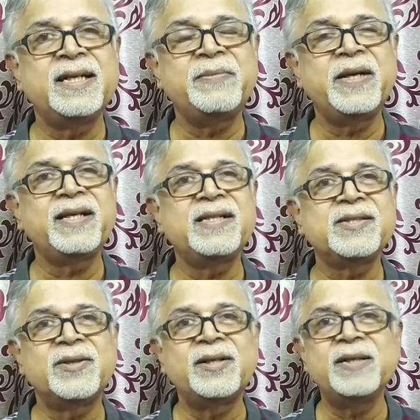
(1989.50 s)
and
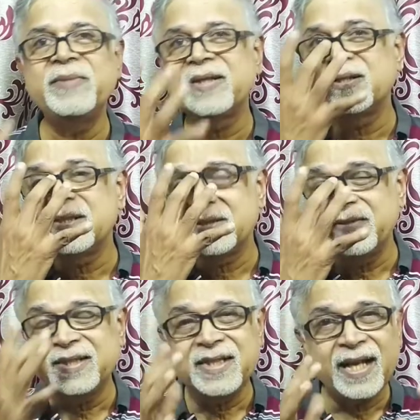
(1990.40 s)
parents, all because
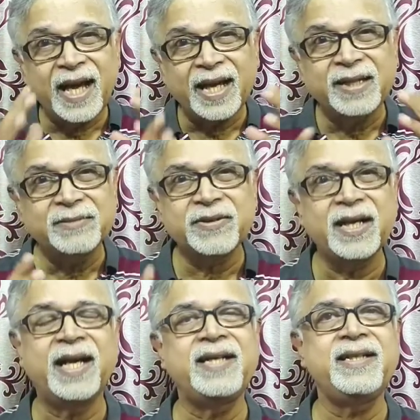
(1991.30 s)
of this lack of
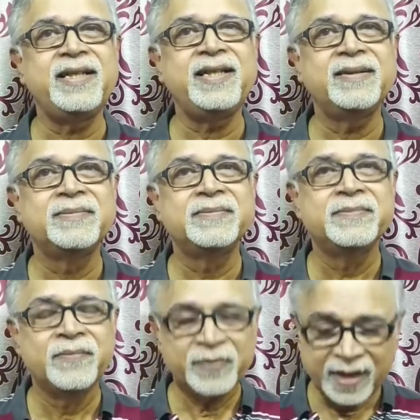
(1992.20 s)
clarity,
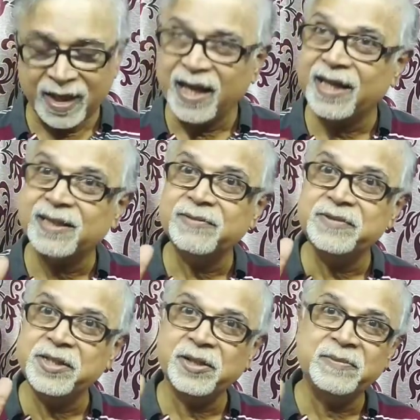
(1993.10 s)
the lack
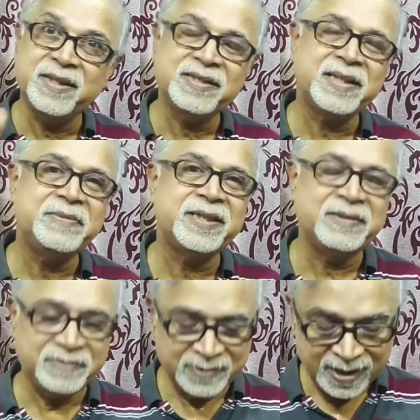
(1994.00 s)
of job
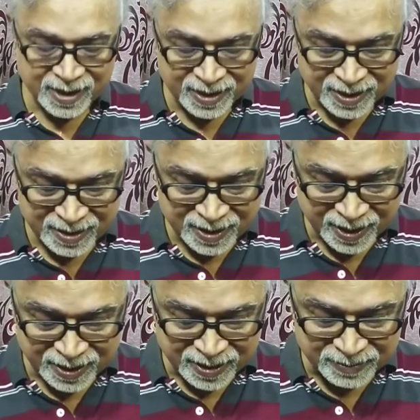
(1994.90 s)
description, things
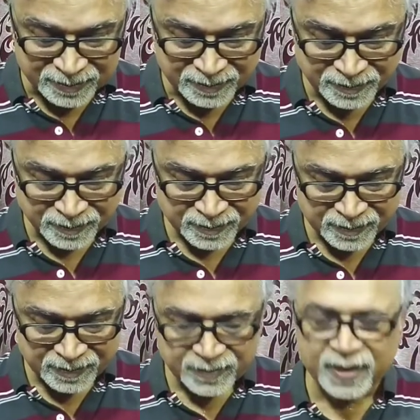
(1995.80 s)
like that.
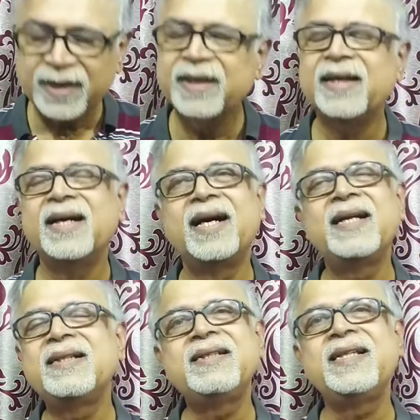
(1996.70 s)

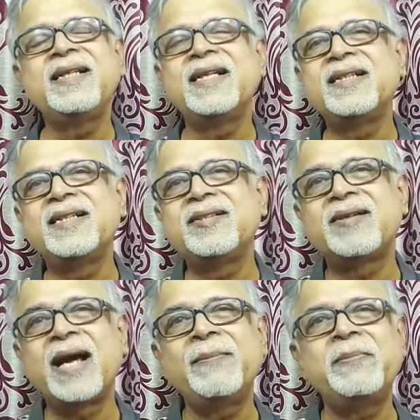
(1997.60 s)
Another thing that is
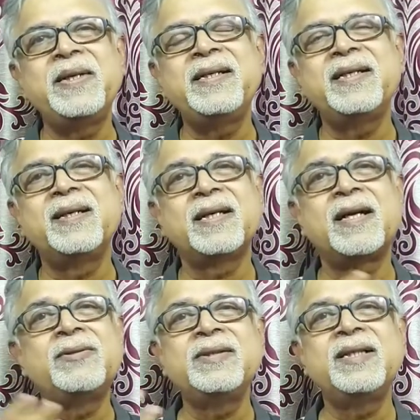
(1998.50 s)
rampant
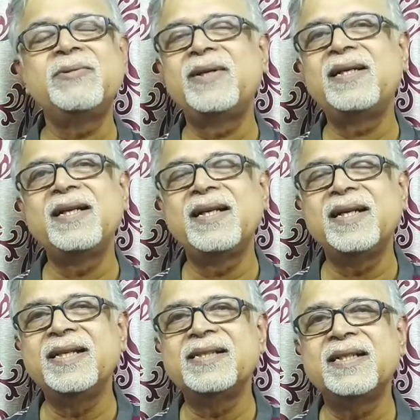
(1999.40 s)
around the world
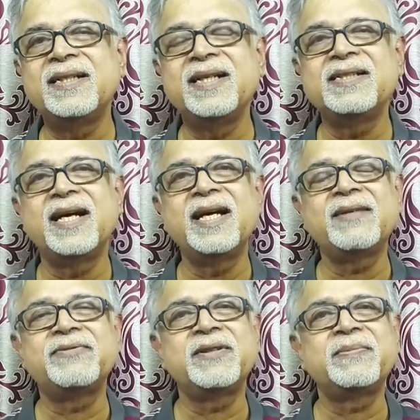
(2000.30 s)
is a
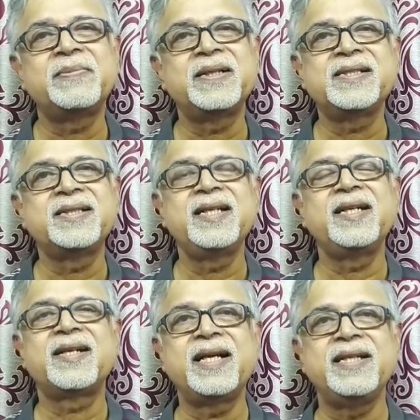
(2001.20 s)
desire for
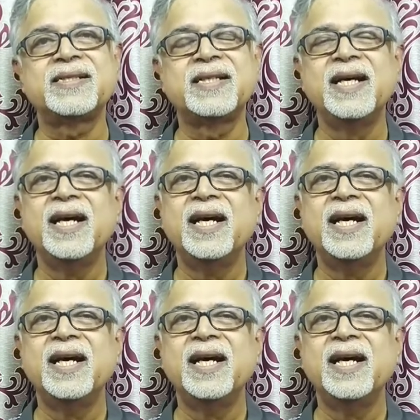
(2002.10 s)
personal rights.